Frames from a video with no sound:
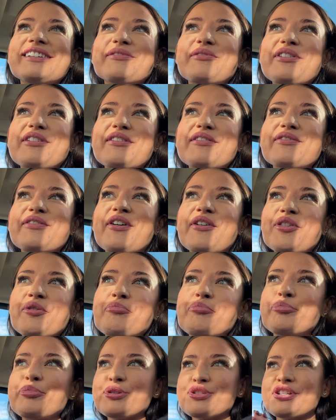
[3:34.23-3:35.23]
We've got the
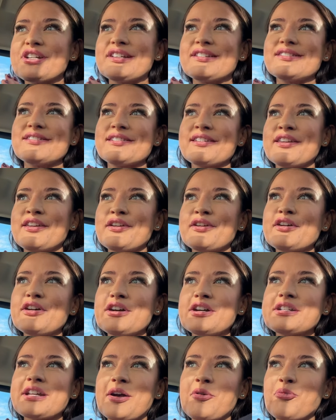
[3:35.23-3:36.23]
budget
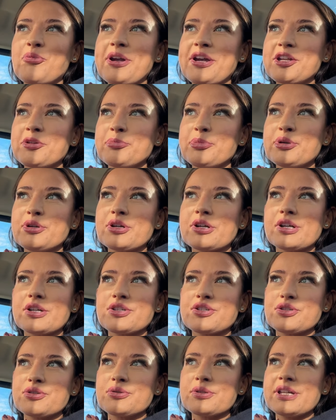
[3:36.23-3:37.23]
secured, and we're gonna book
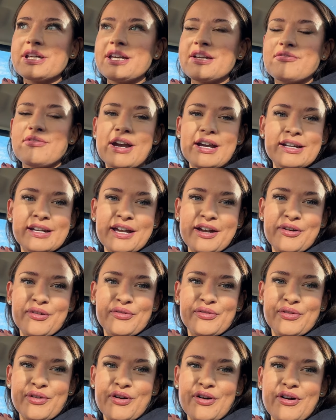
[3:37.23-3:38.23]
Julie right now
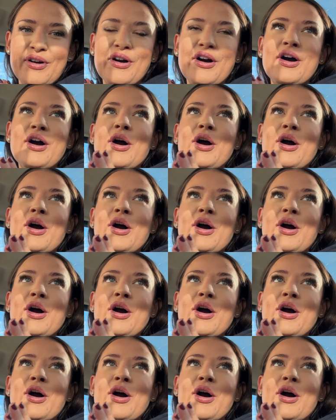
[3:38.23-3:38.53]
for